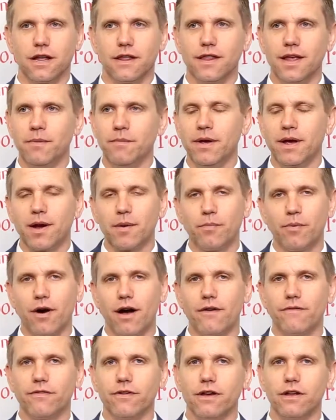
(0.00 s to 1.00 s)
and they make a
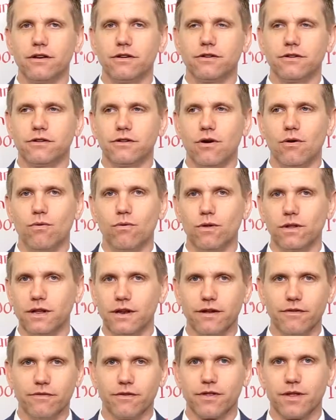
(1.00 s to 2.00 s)
profit totally
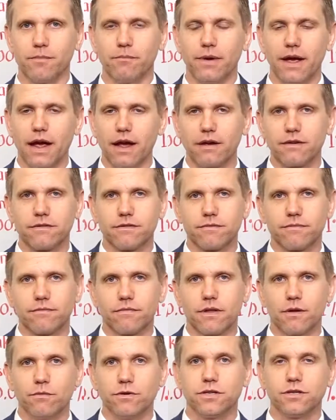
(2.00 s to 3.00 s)
different than banks,
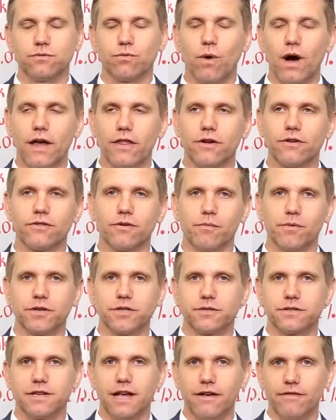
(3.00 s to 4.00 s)
which is why they're so
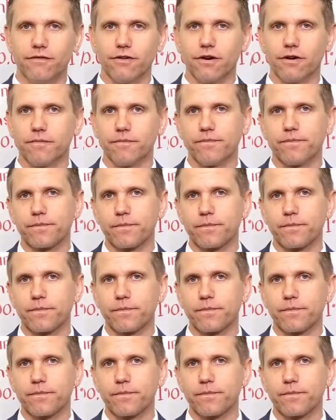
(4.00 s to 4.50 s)
much safer.